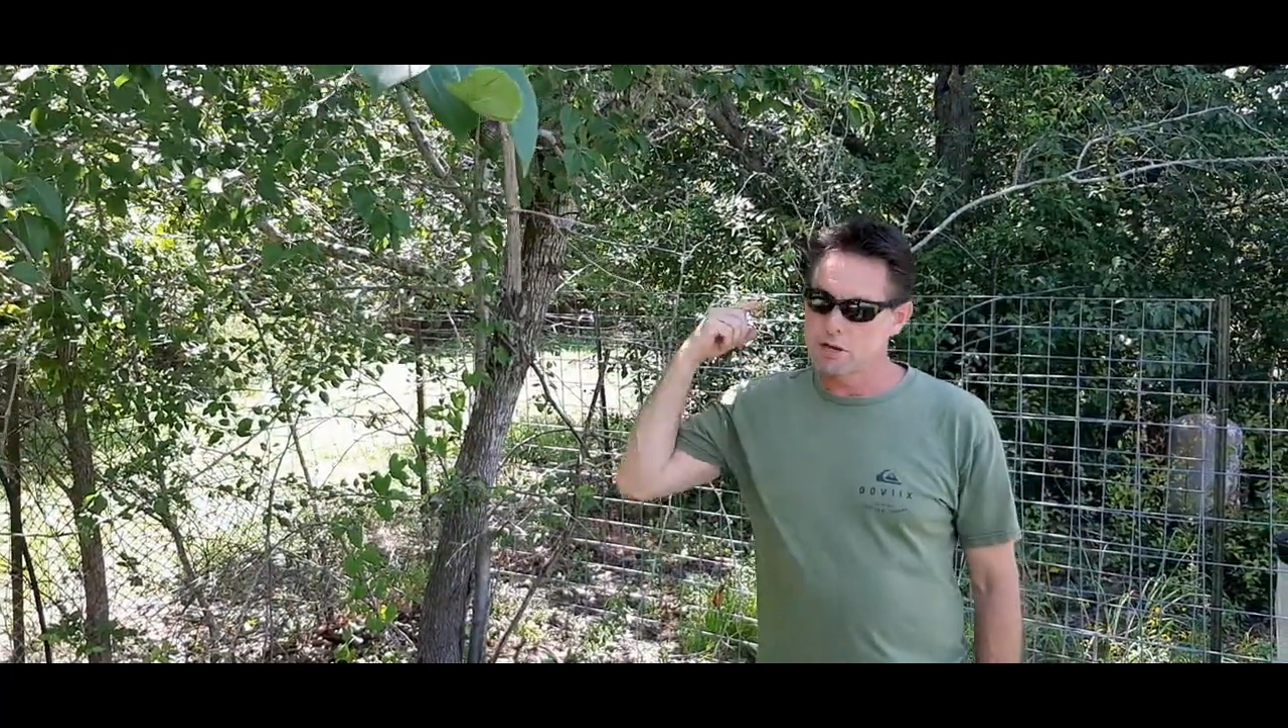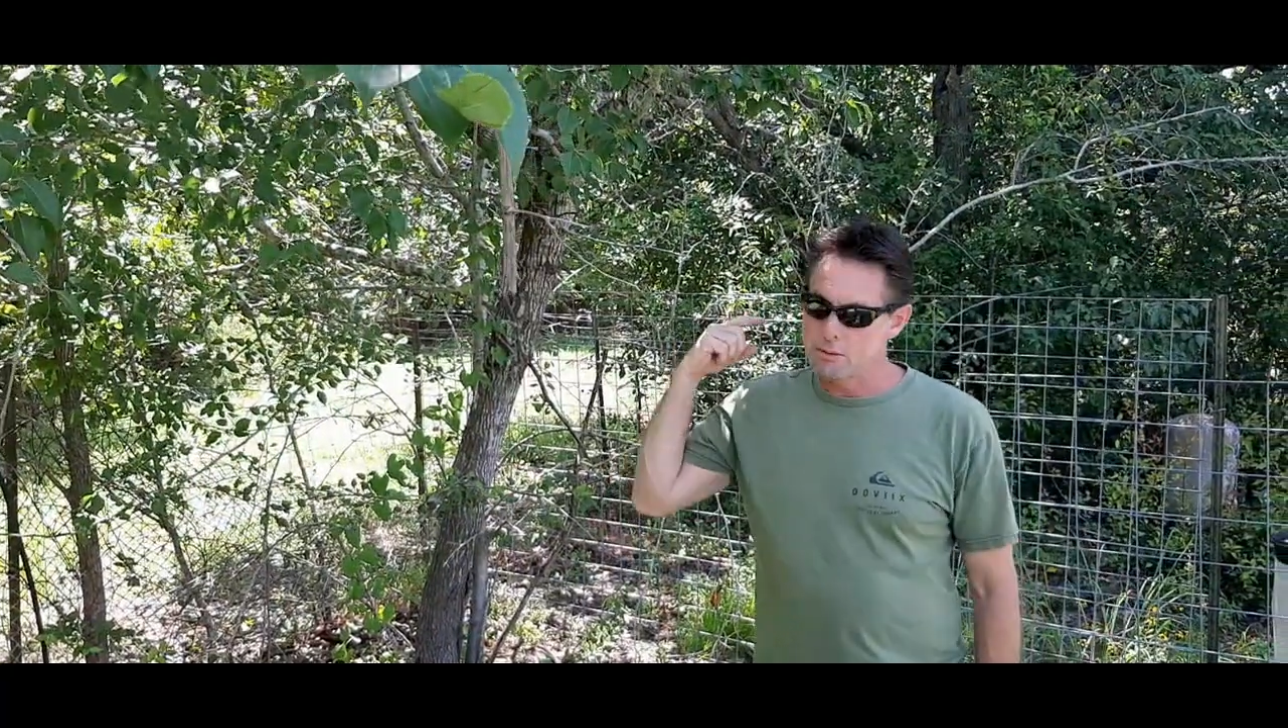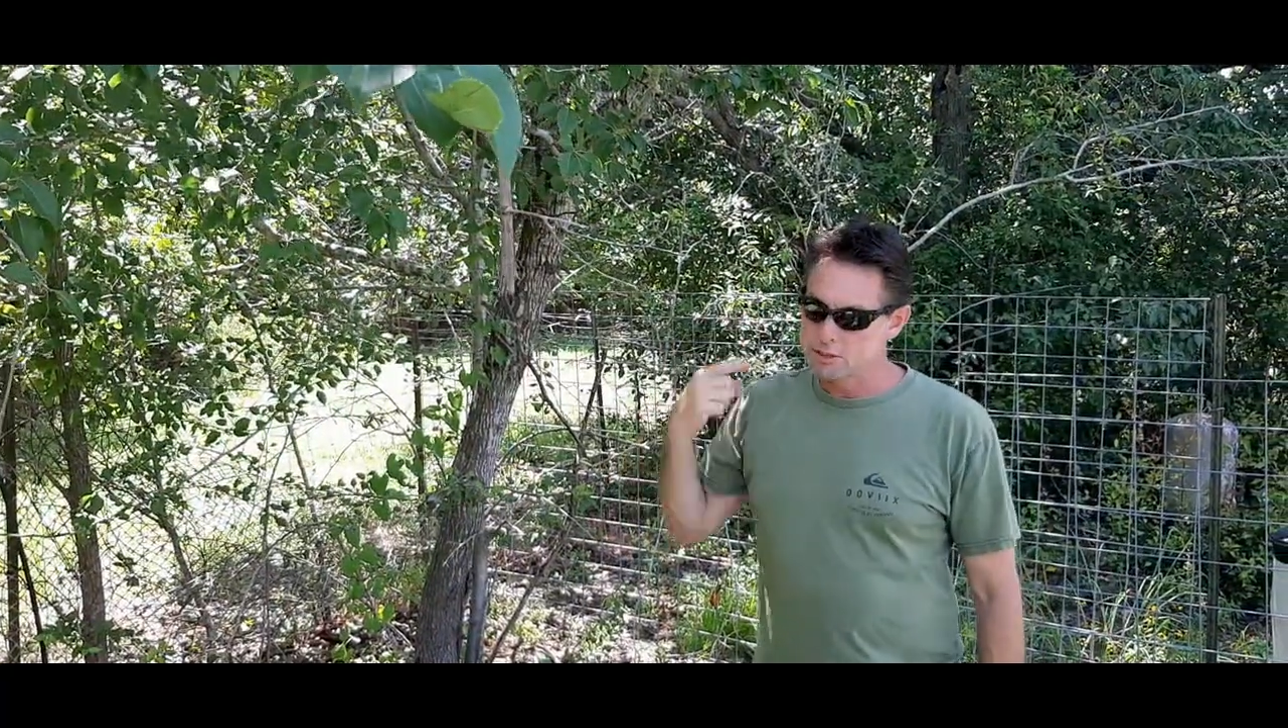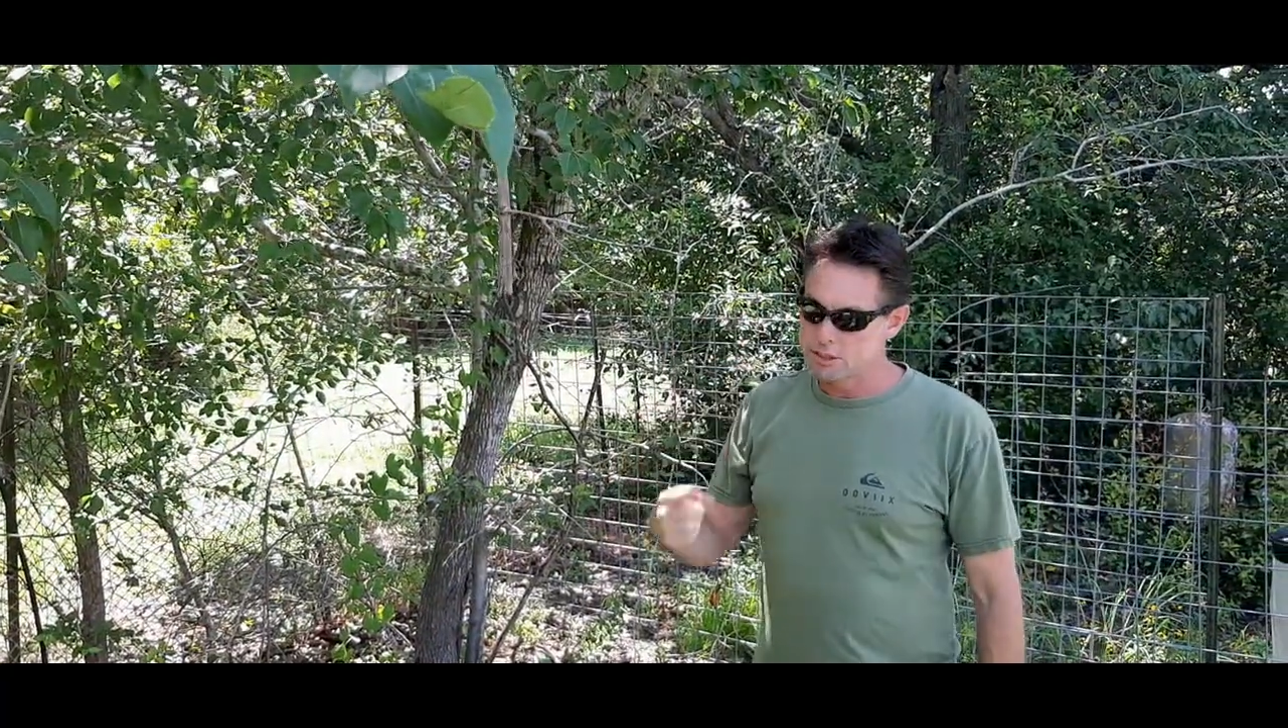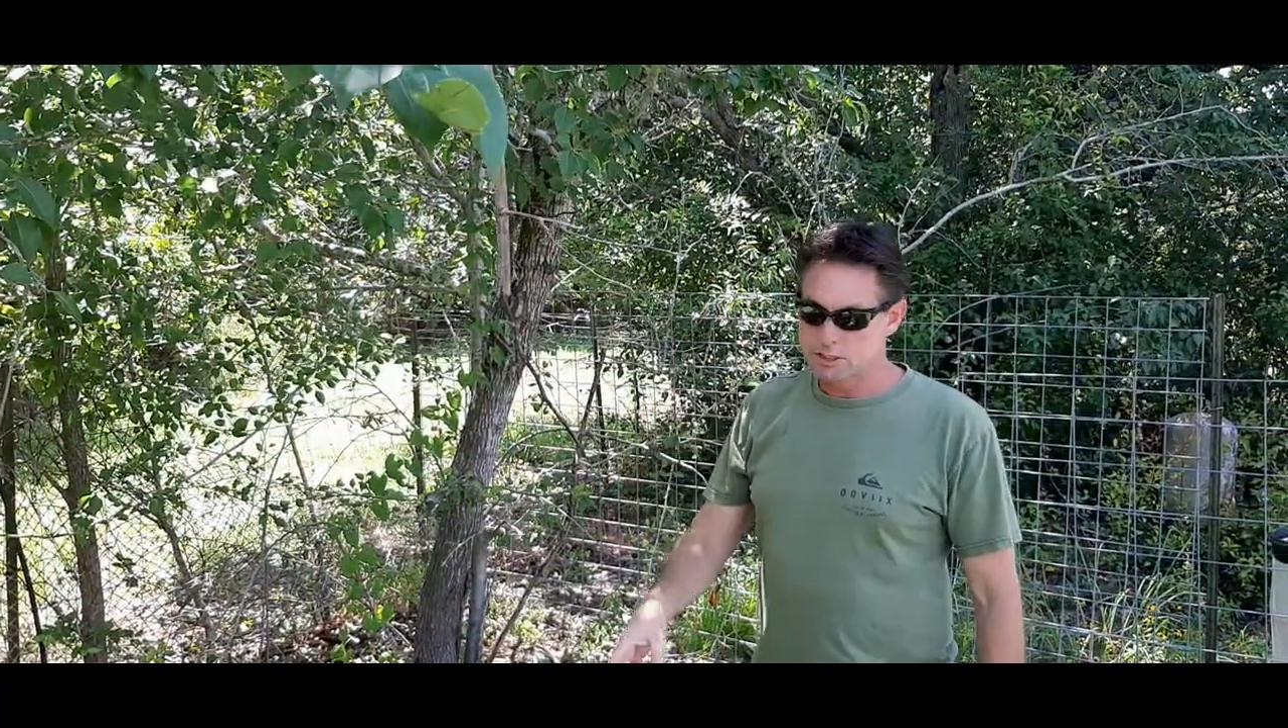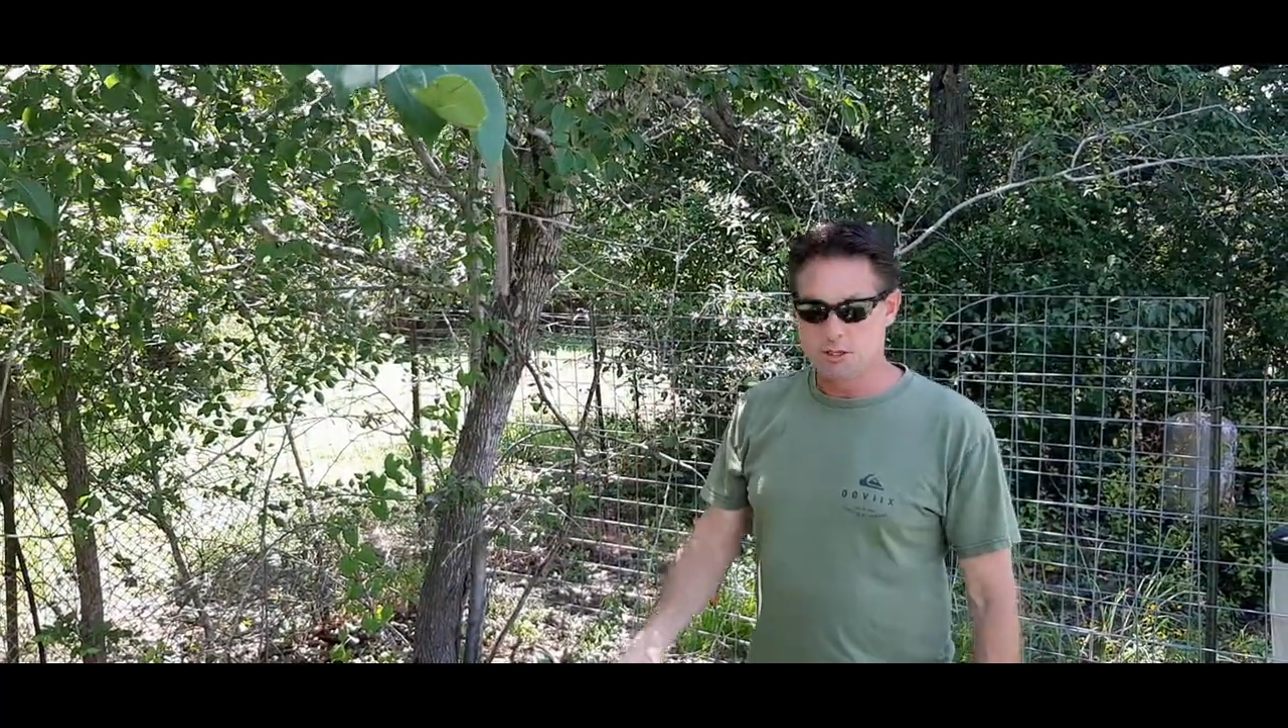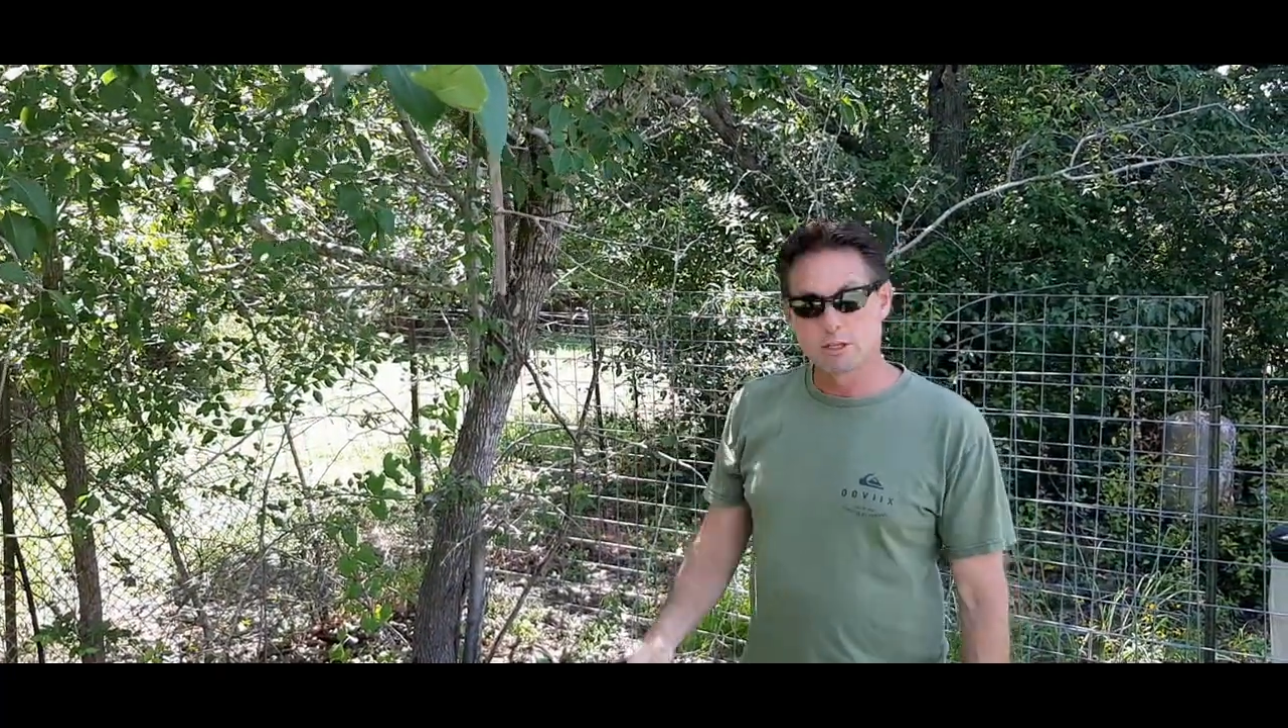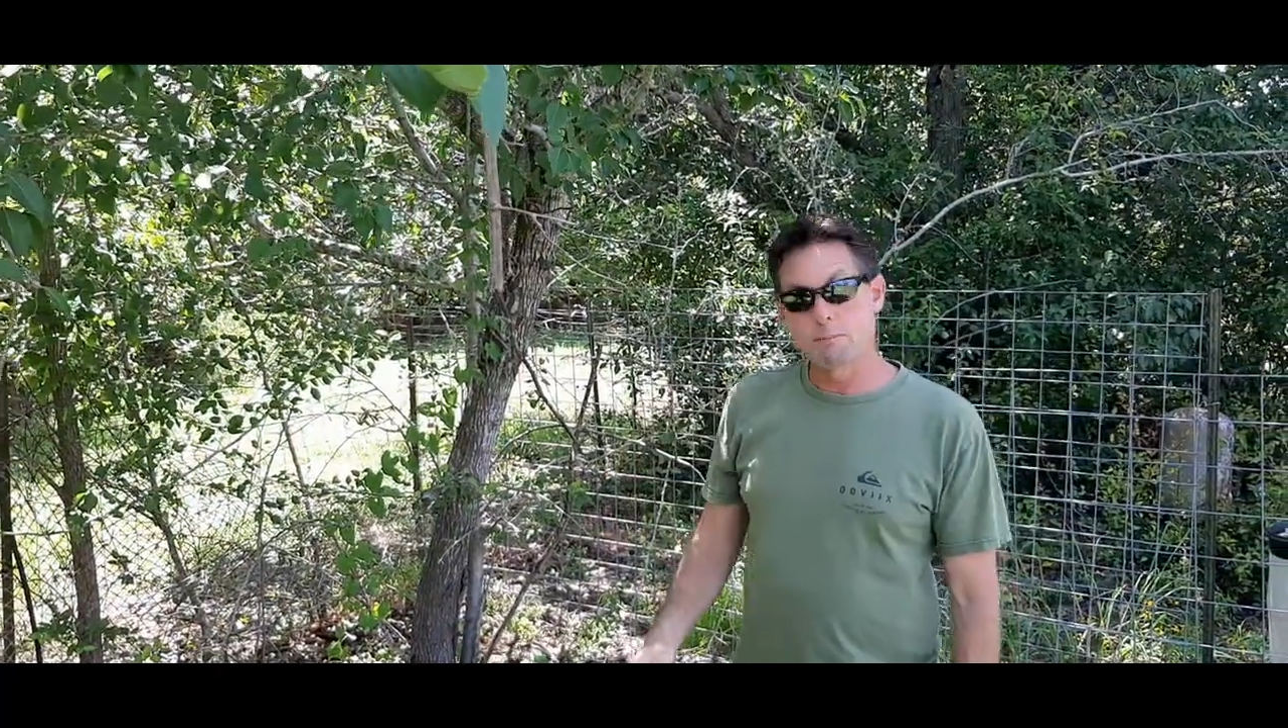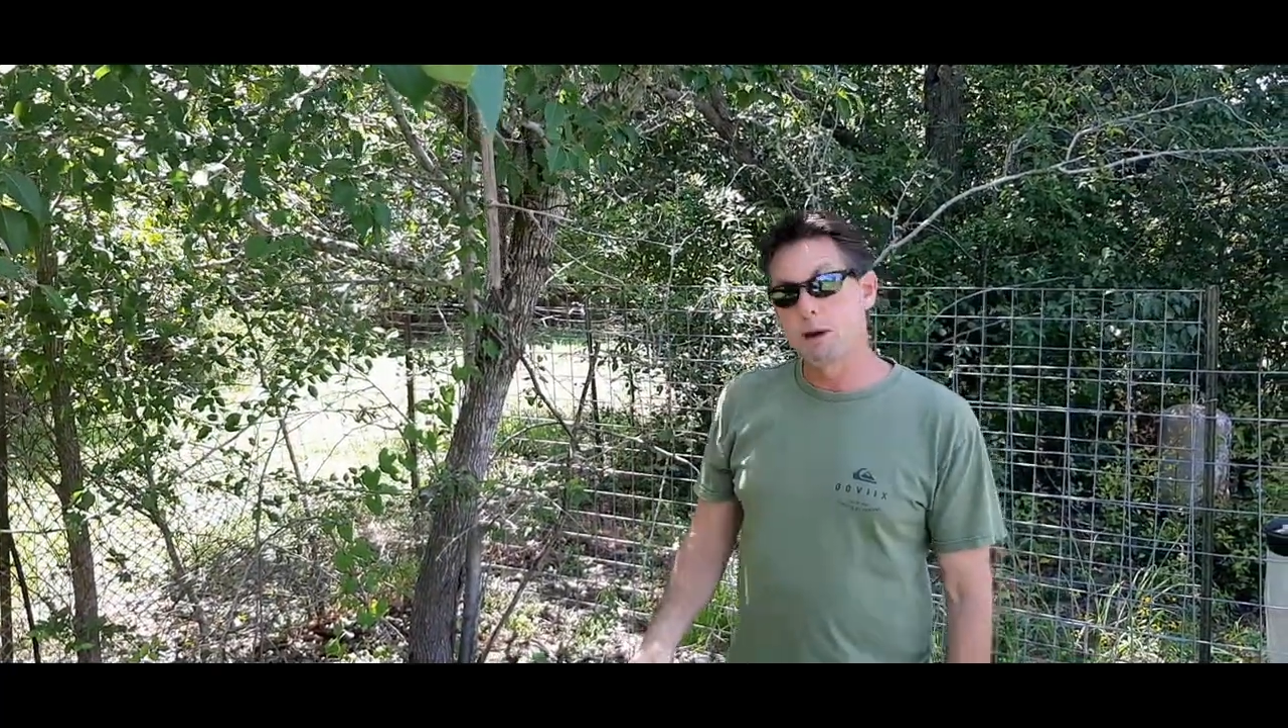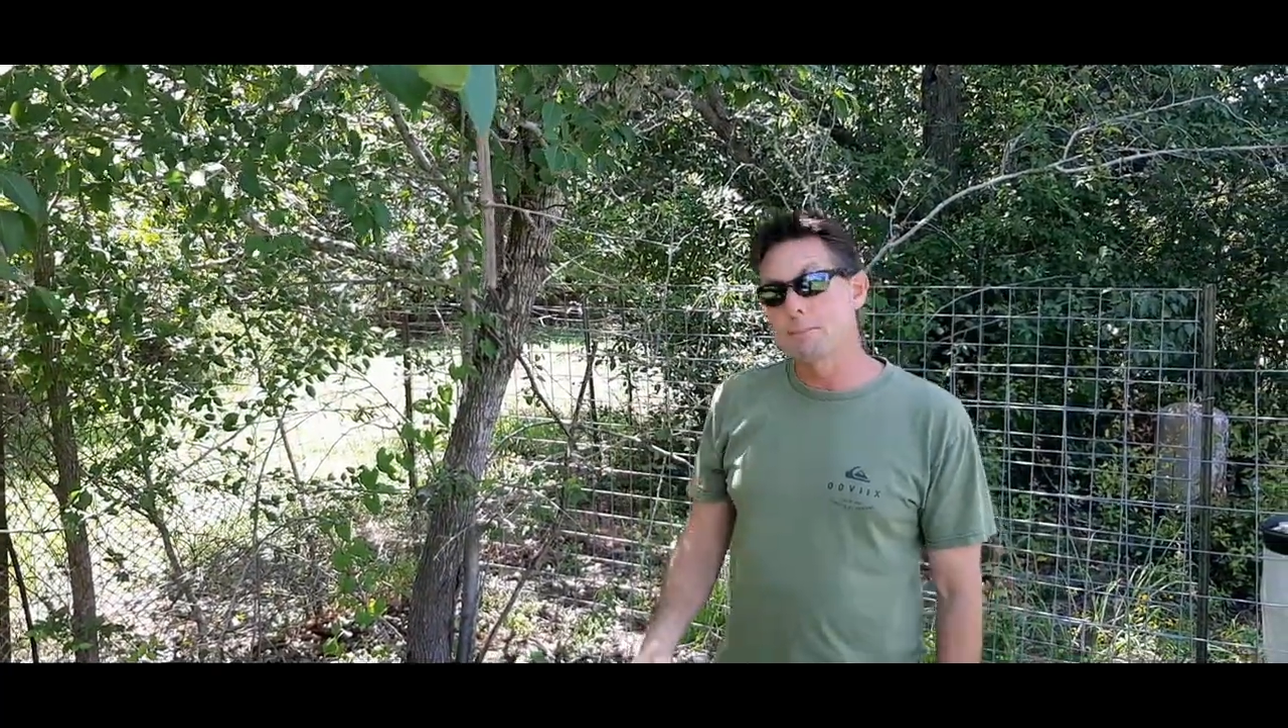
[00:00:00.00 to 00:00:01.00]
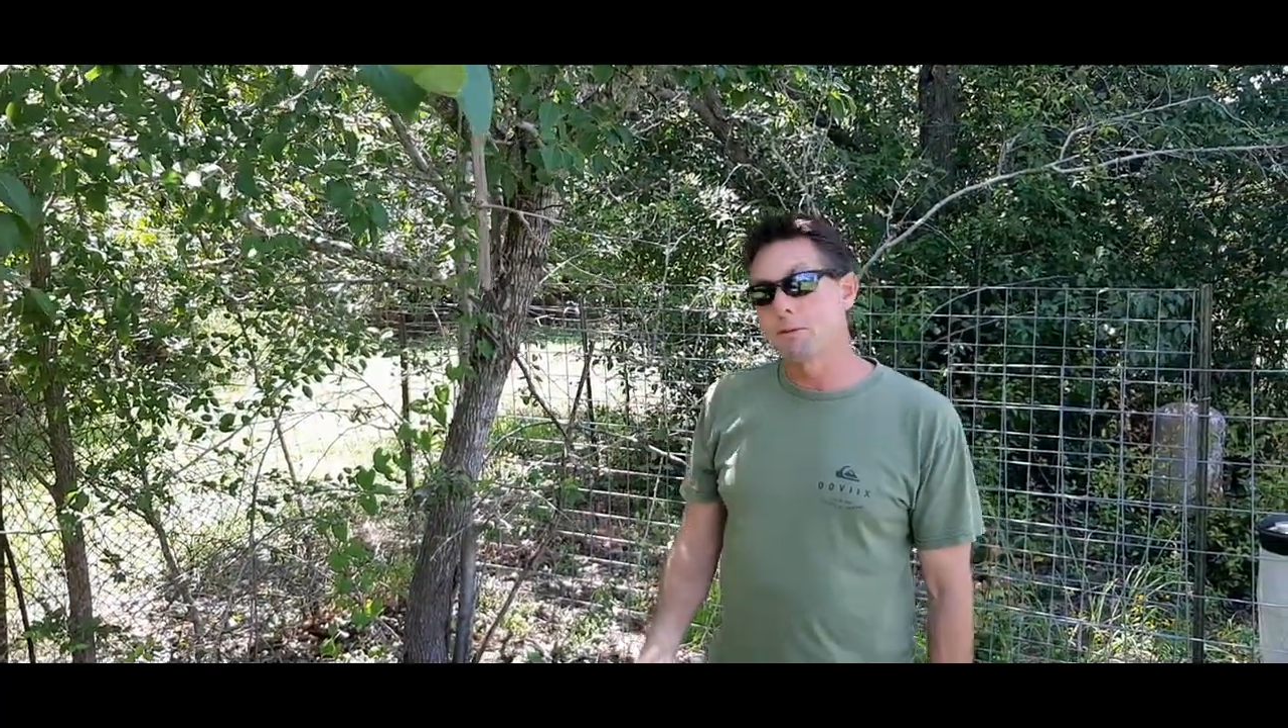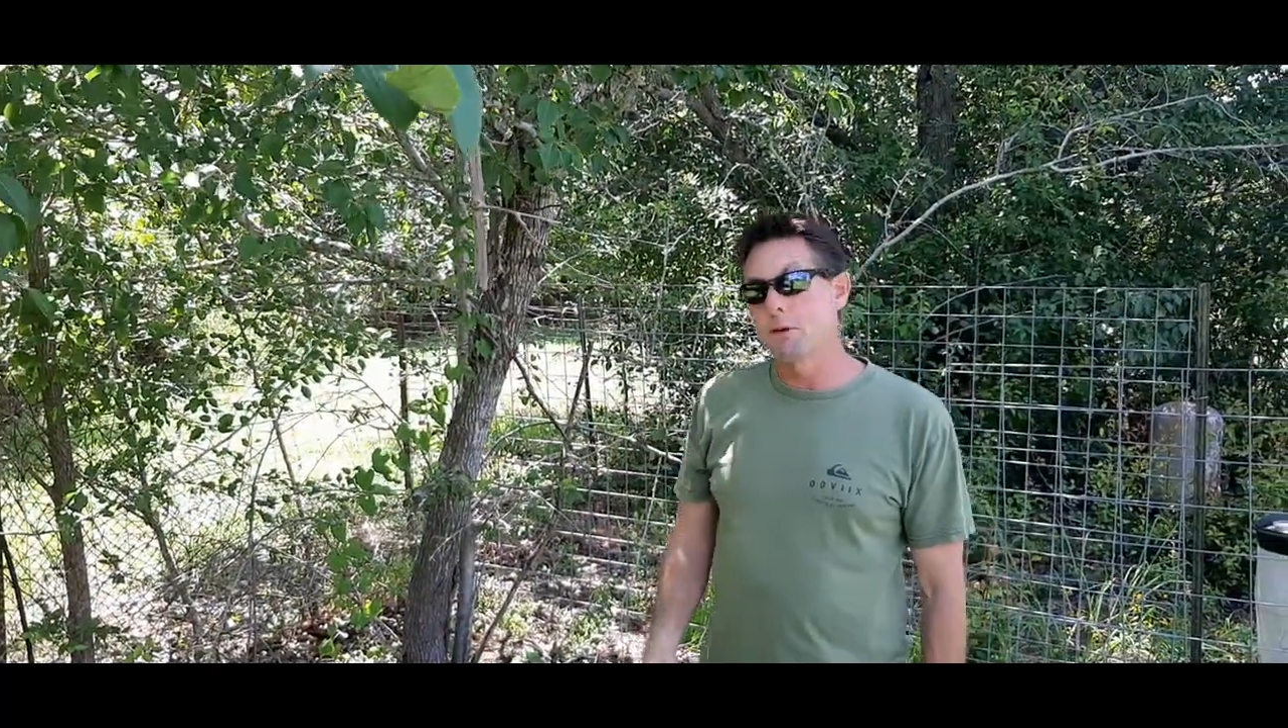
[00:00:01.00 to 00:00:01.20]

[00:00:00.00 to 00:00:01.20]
I was going to show you the pipe